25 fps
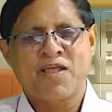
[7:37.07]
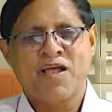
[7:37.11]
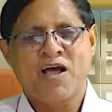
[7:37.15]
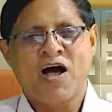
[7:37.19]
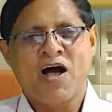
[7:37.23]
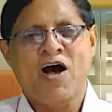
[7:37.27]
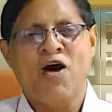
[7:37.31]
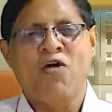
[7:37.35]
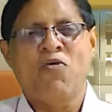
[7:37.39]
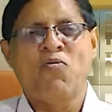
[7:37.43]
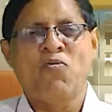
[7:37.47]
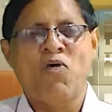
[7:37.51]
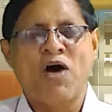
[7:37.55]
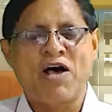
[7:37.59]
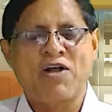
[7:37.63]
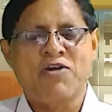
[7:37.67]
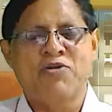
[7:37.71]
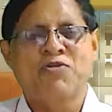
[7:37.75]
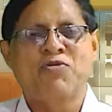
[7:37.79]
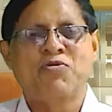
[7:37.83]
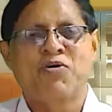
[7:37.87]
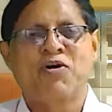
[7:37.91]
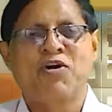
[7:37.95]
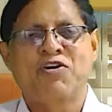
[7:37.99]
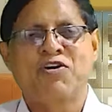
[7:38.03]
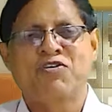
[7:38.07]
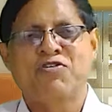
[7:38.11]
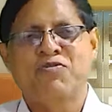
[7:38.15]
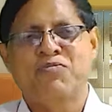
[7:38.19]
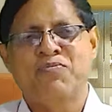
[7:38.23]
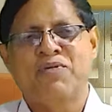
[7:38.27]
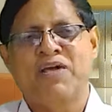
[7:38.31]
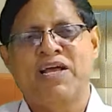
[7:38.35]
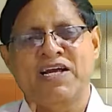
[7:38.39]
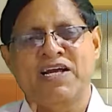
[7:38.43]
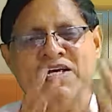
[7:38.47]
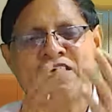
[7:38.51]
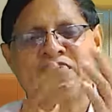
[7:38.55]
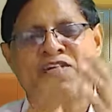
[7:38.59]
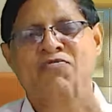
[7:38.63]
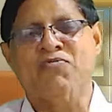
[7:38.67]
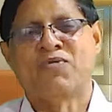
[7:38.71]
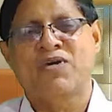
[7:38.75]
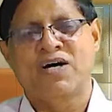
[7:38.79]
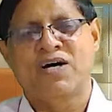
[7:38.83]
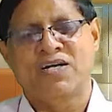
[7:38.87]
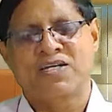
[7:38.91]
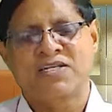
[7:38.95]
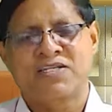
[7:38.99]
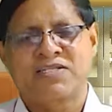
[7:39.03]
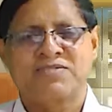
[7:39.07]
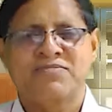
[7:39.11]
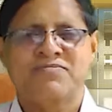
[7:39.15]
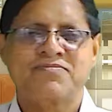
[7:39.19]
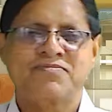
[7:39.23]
how are you going to make it work?